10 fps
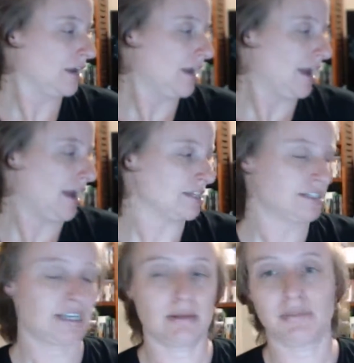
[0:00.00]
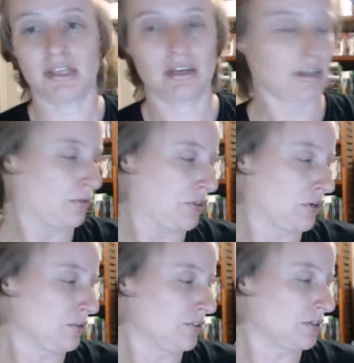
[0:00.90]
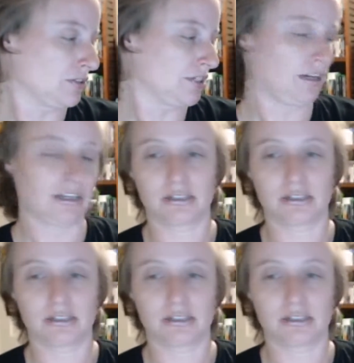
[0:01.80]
And the same thing like with the gold skulltulas,